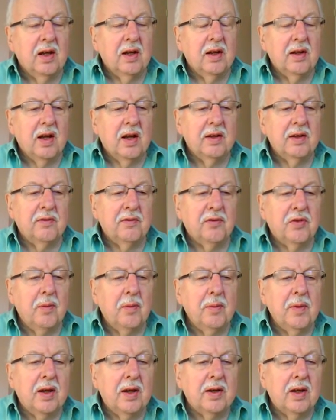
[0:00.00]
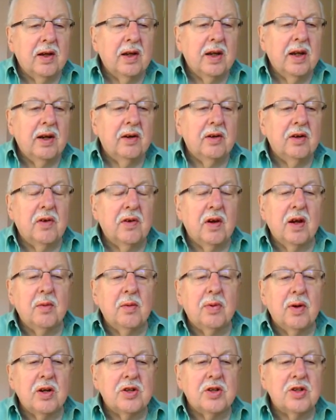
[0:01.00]
And from that area of
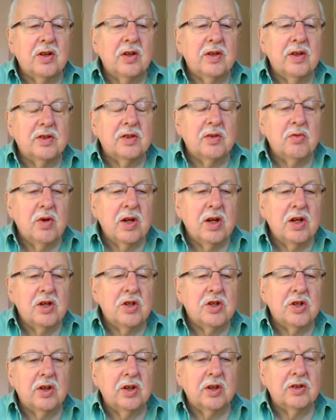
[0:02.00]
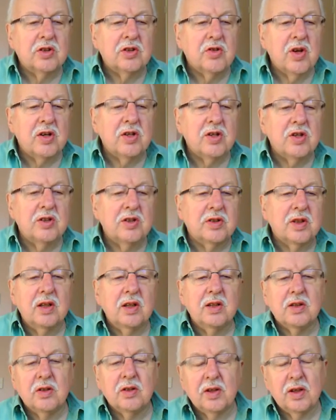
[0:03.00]
high pressure, there's a ridge that stretches
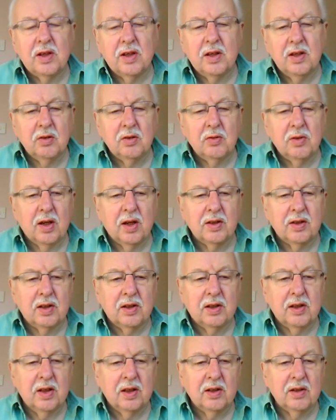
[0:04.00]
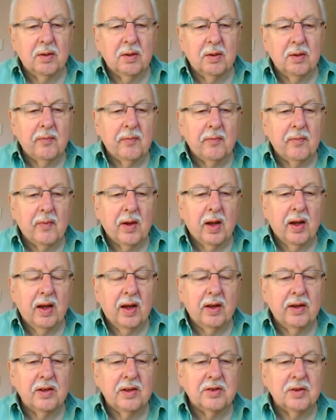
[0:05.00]
into the United Kingdom.
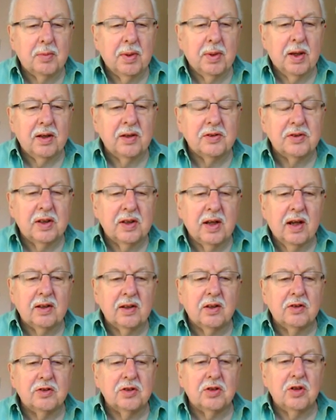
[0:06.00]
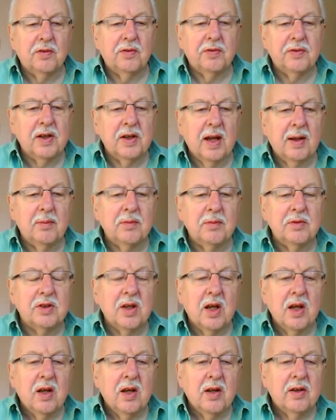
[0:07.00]
And as a balancing act, as it often happens,
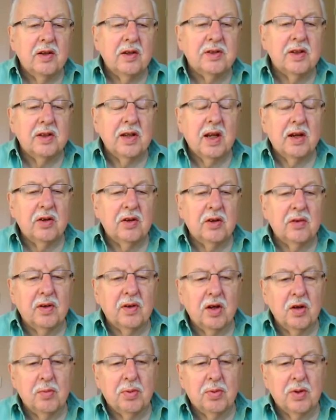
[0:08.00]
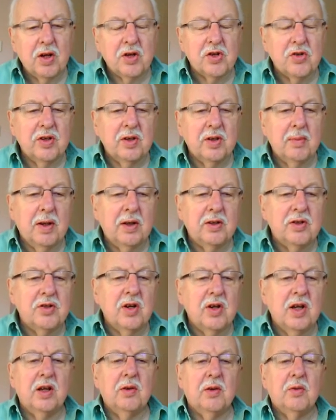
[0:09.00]
there's an area of low pressure in the
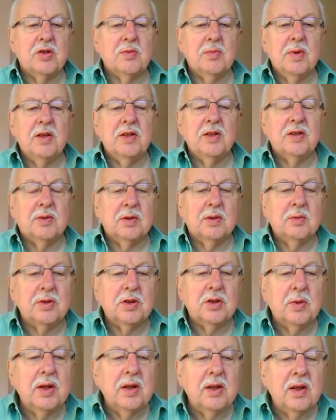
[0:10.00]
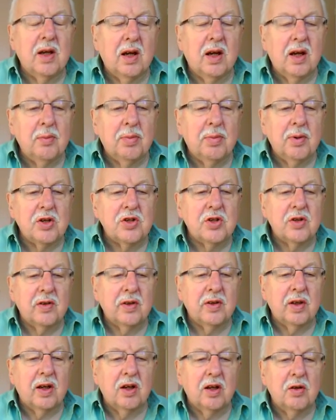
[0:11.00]
Mediterranean, which means that between the high pressure
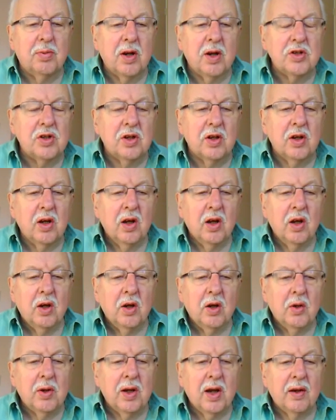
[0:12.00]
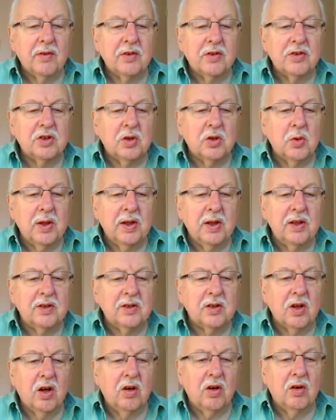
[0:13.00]
and the low pressure, we have a
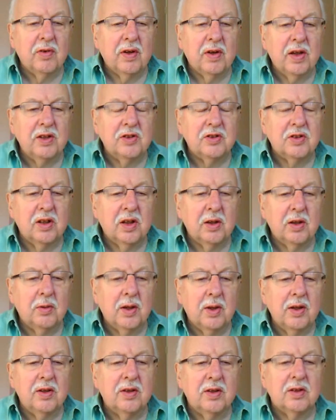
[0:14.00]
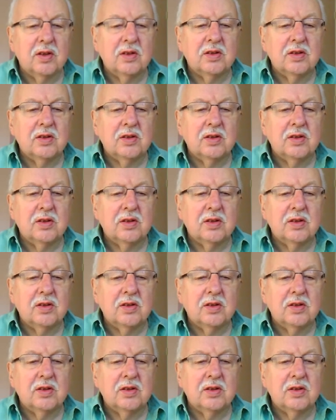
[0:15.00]
squeeze of easterly winds.